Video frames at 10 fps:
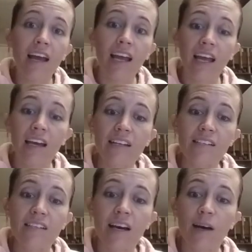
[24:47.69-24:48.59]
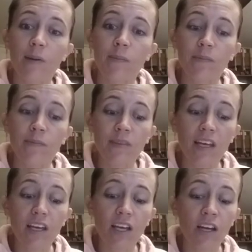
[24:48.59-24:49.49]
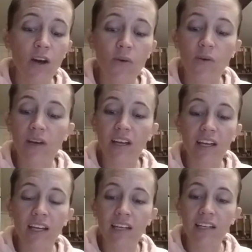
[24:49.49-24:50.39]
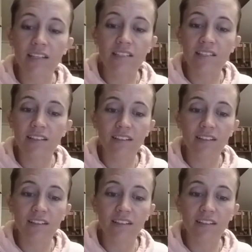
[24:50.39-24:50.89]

And, um, you know, it is,